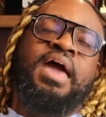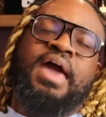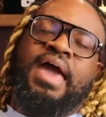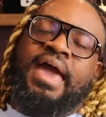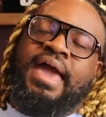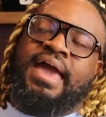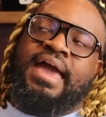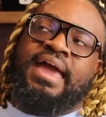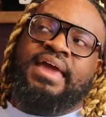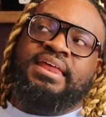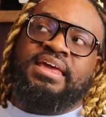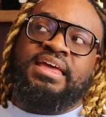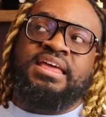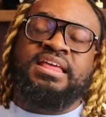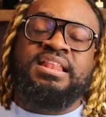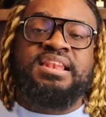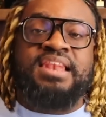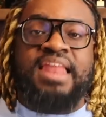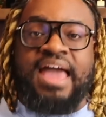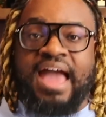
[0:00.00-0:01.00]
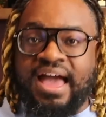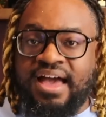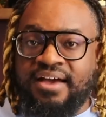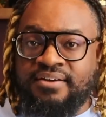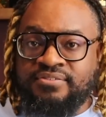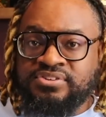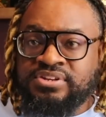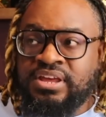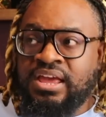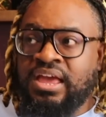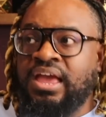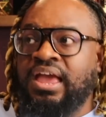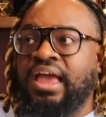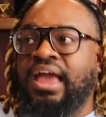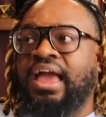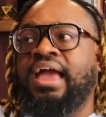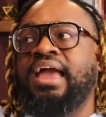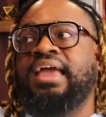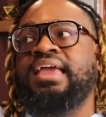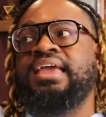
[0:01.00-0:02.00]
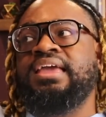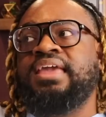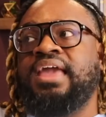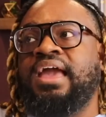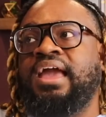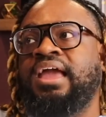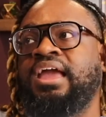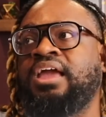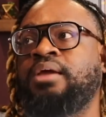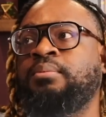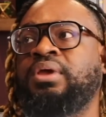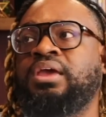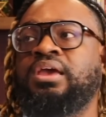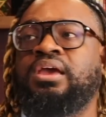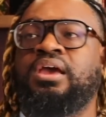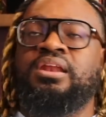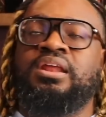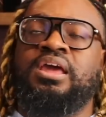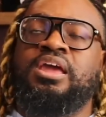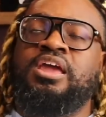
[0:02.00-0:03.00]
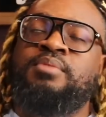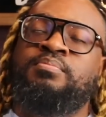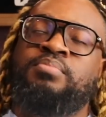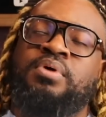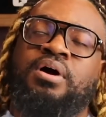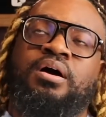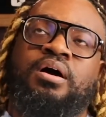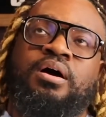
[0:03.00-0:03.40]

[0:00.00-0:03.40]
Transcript: and he left, and he came in, and he